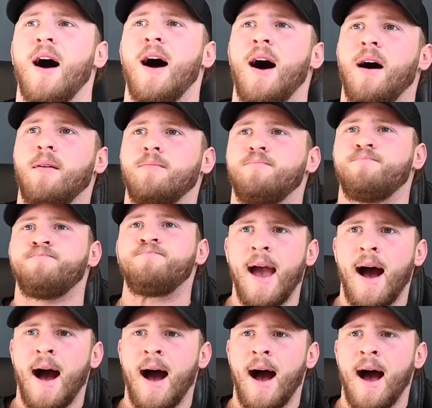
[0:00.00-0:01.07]
Um,
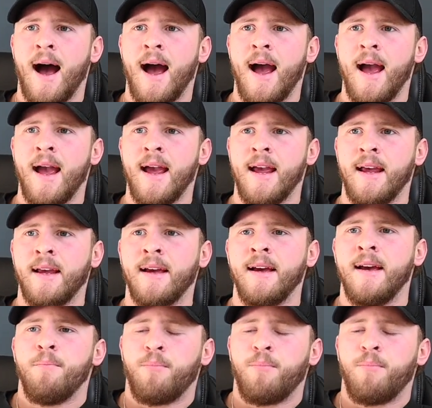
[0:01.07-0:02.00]
I